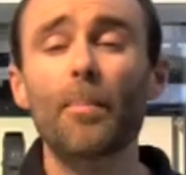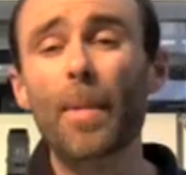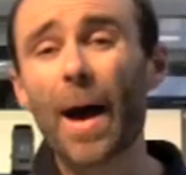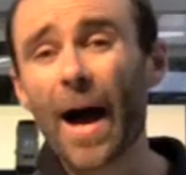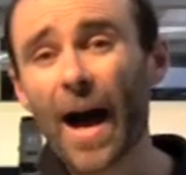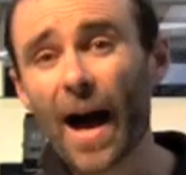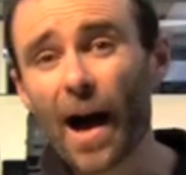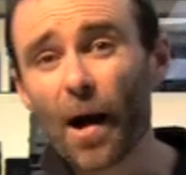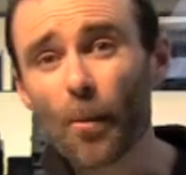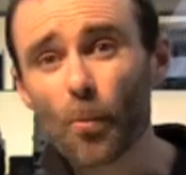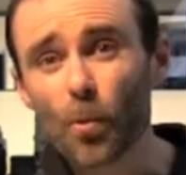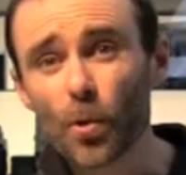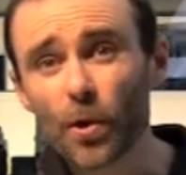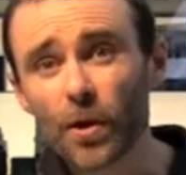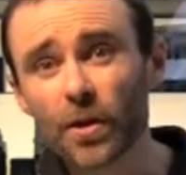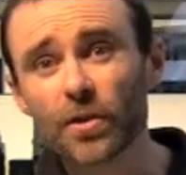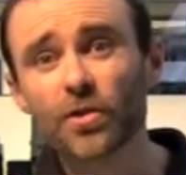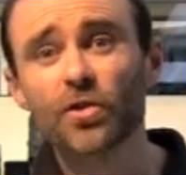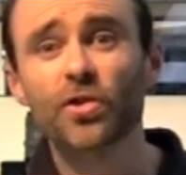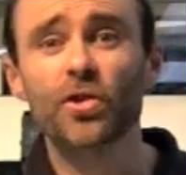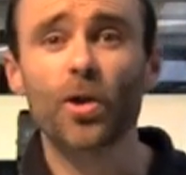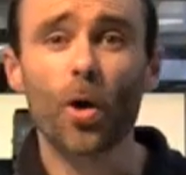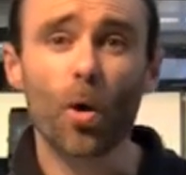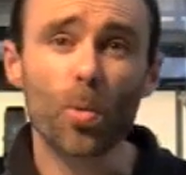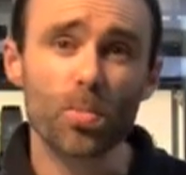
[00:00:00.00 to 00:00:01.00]
artwork,
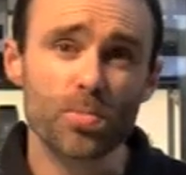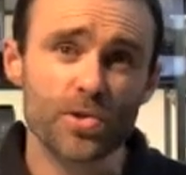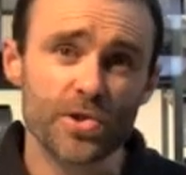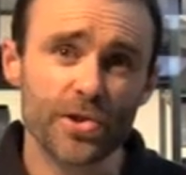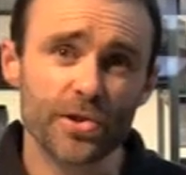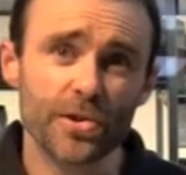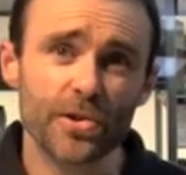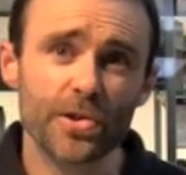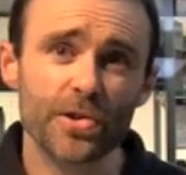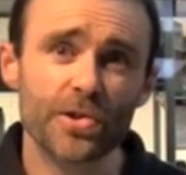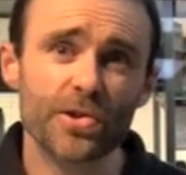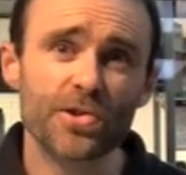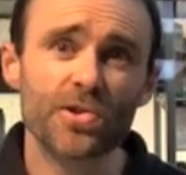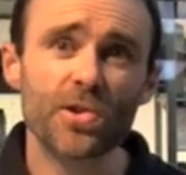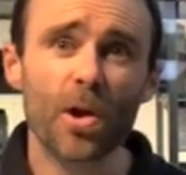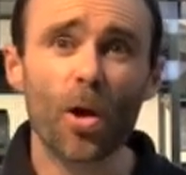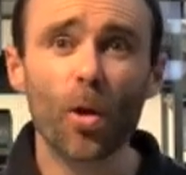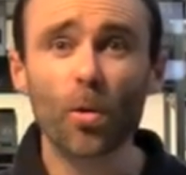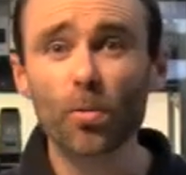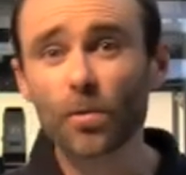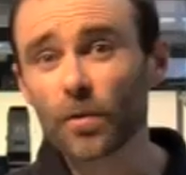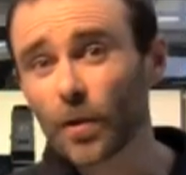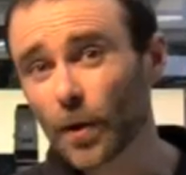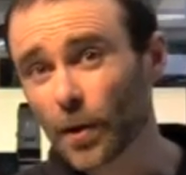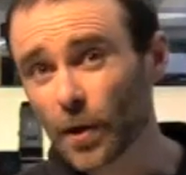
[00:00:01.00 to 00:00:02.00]
sculptures,
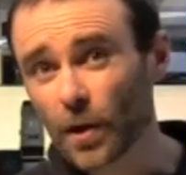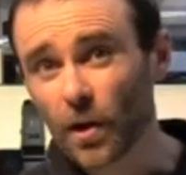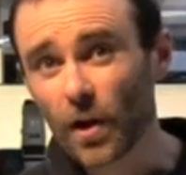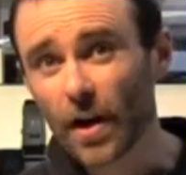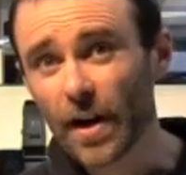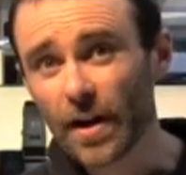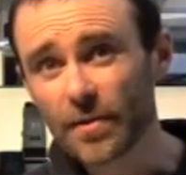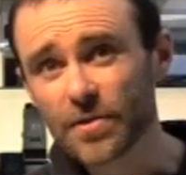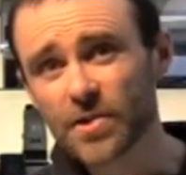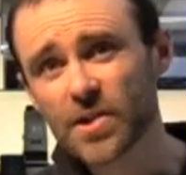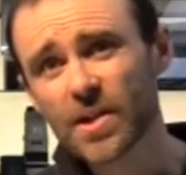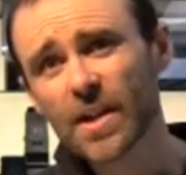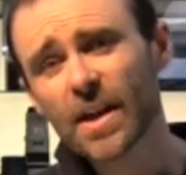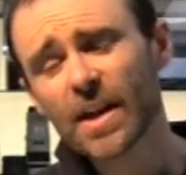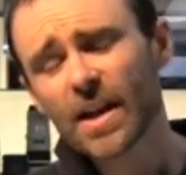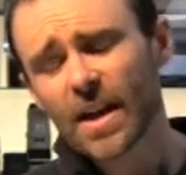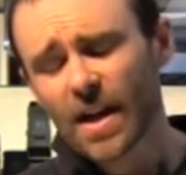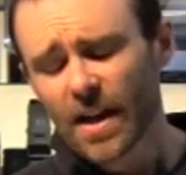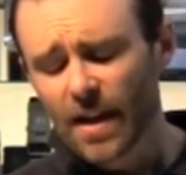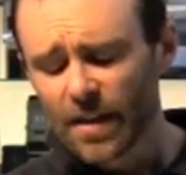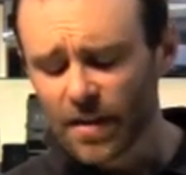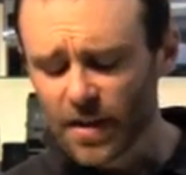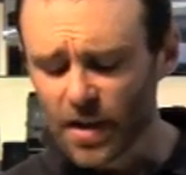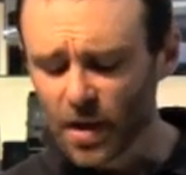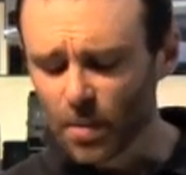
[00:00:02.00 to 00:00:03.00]
old photographs,
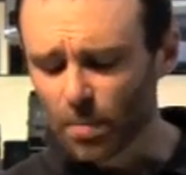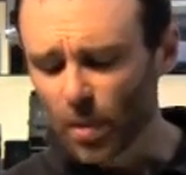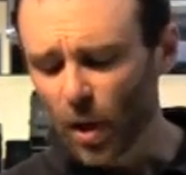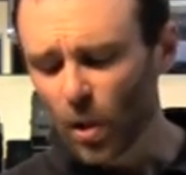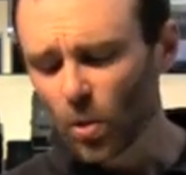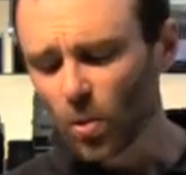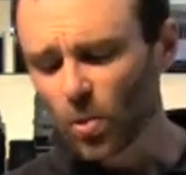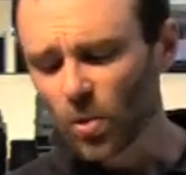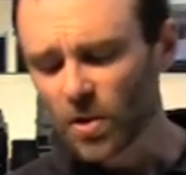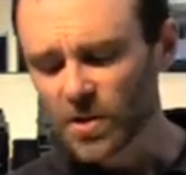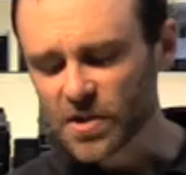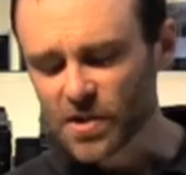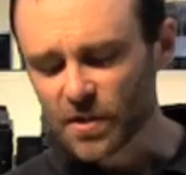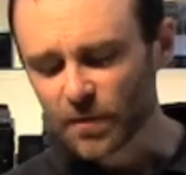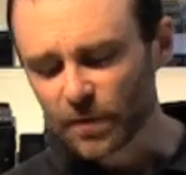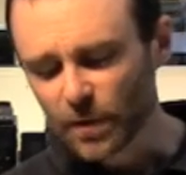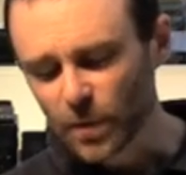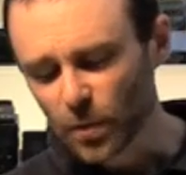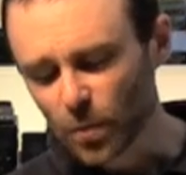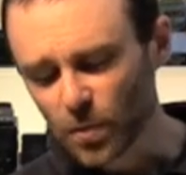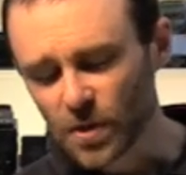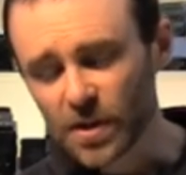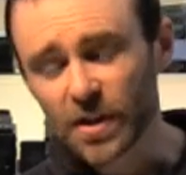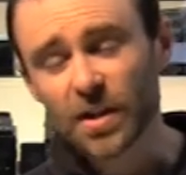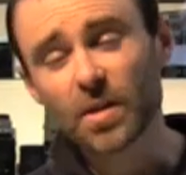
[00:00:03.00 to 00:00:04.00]
then a polarising
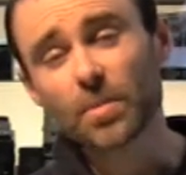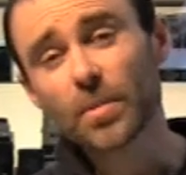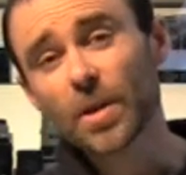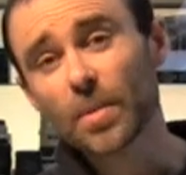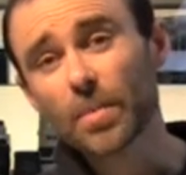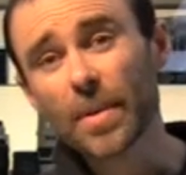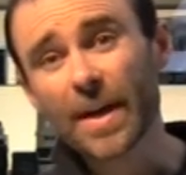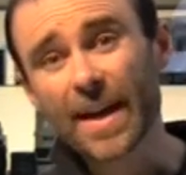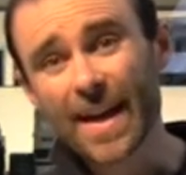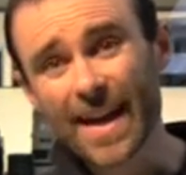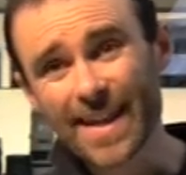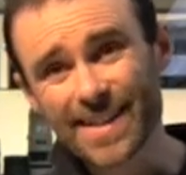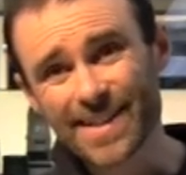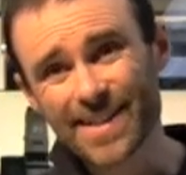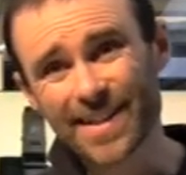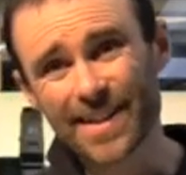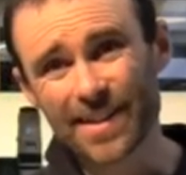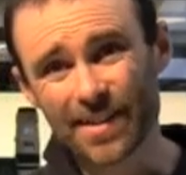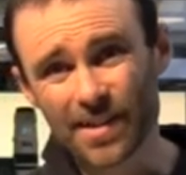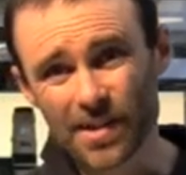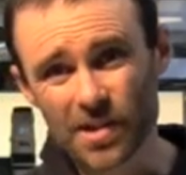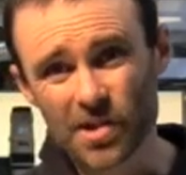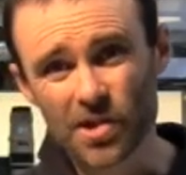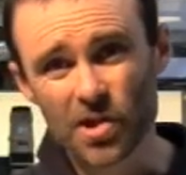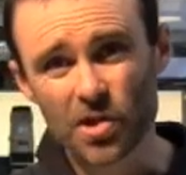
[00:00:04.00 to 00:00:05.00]
filter can be a big
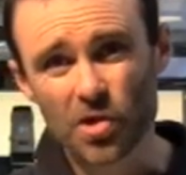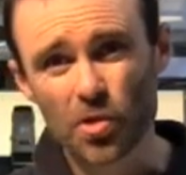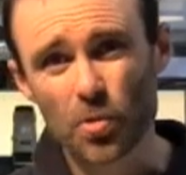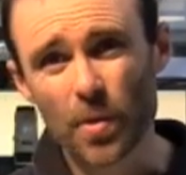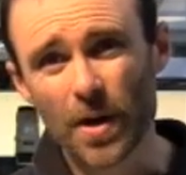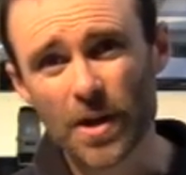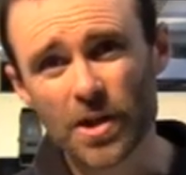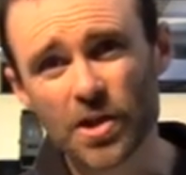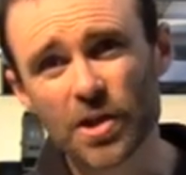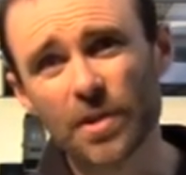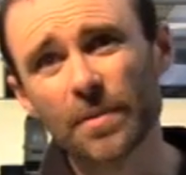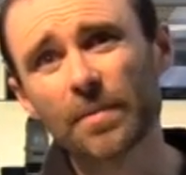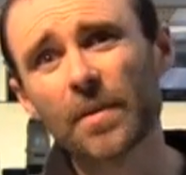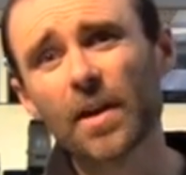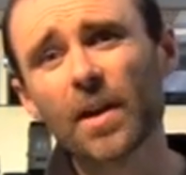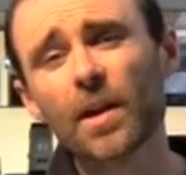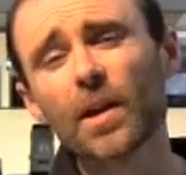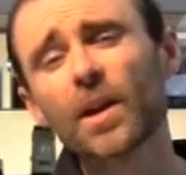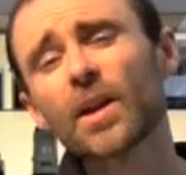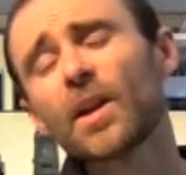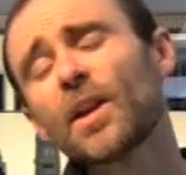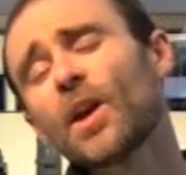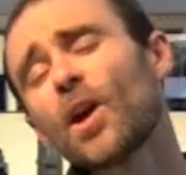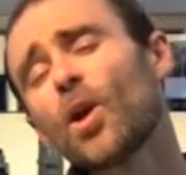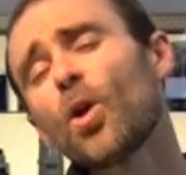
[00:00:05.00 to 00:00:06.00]
asset in the situation.
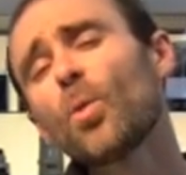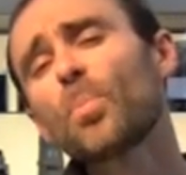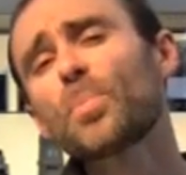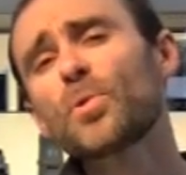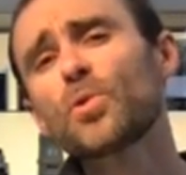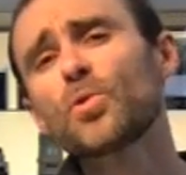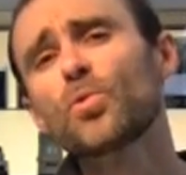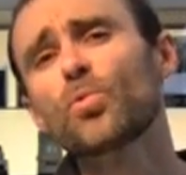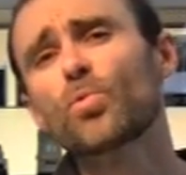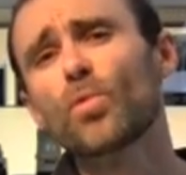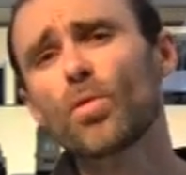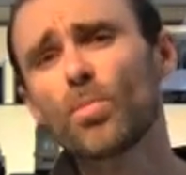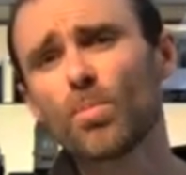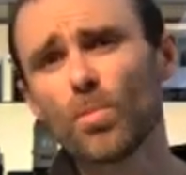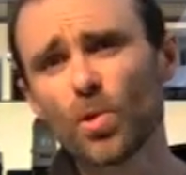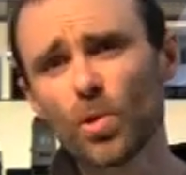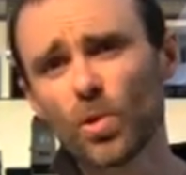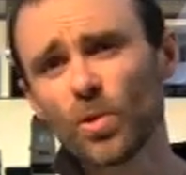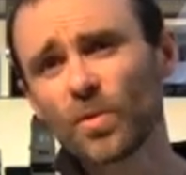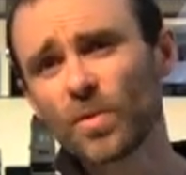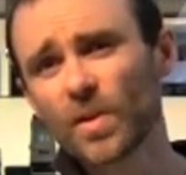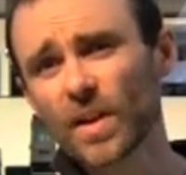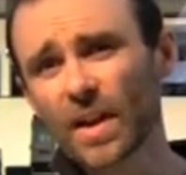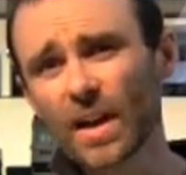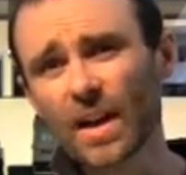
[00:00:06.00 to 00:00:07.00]
It can help you
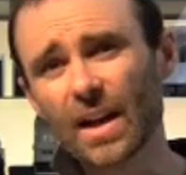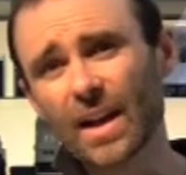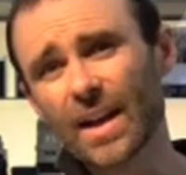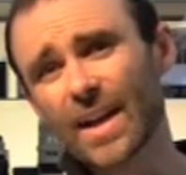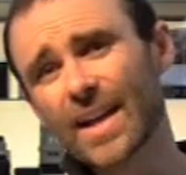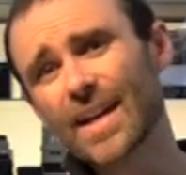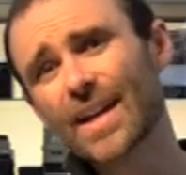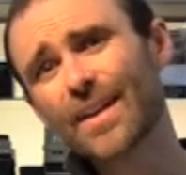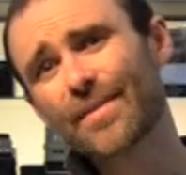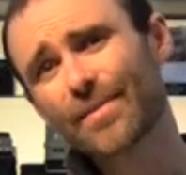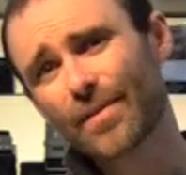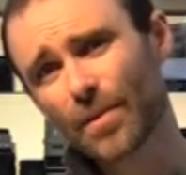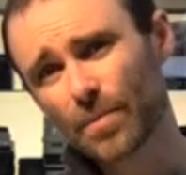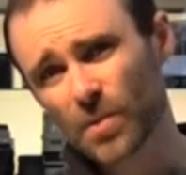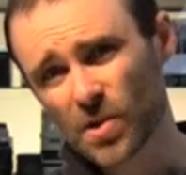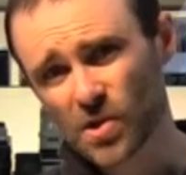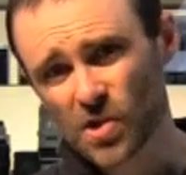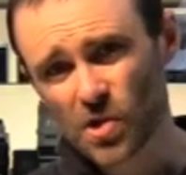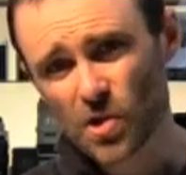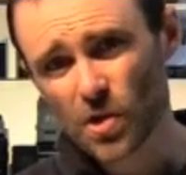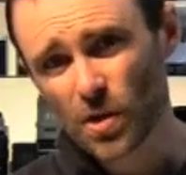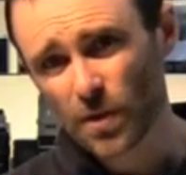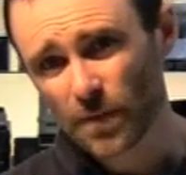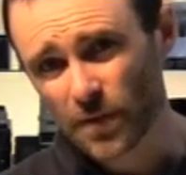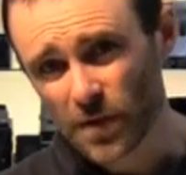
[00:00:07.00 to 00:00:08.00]
remove the glare from the
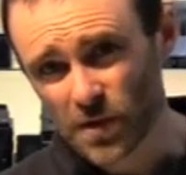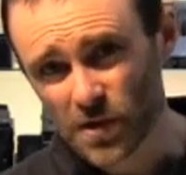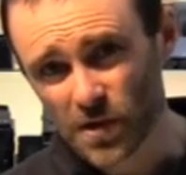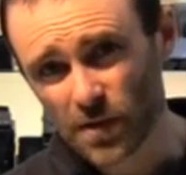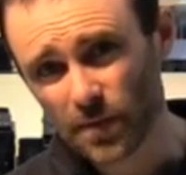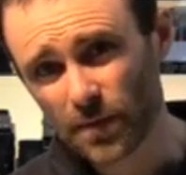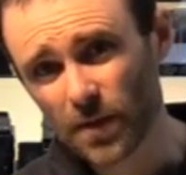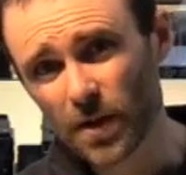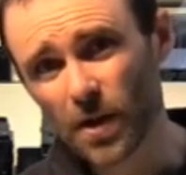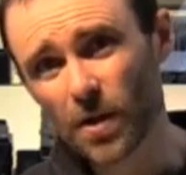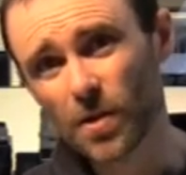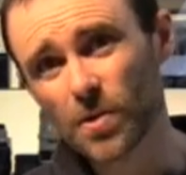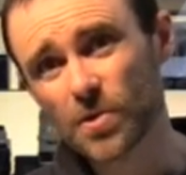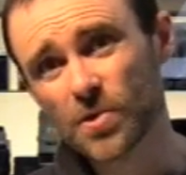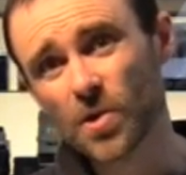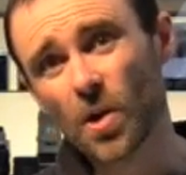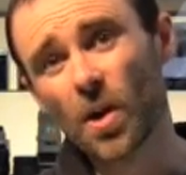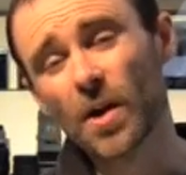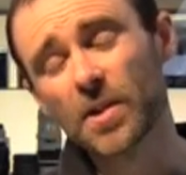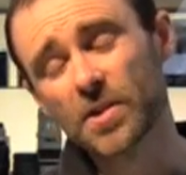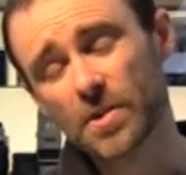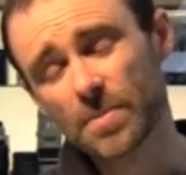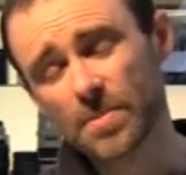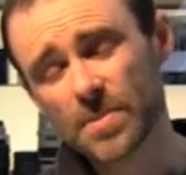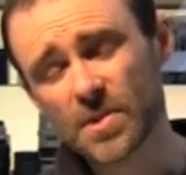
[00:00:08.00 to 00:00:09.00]
surface of those
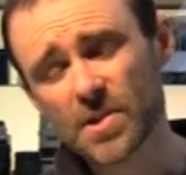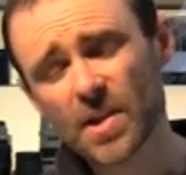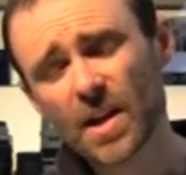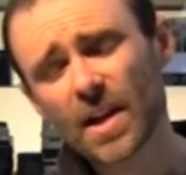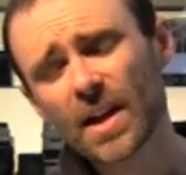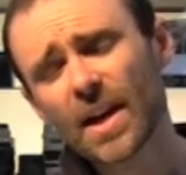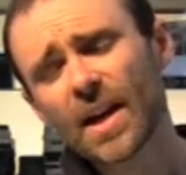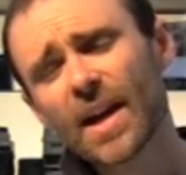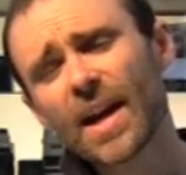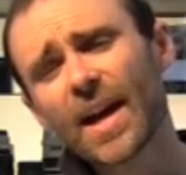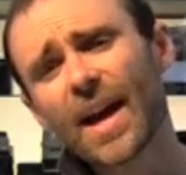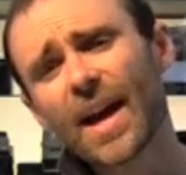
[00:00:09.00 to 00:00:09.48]
items,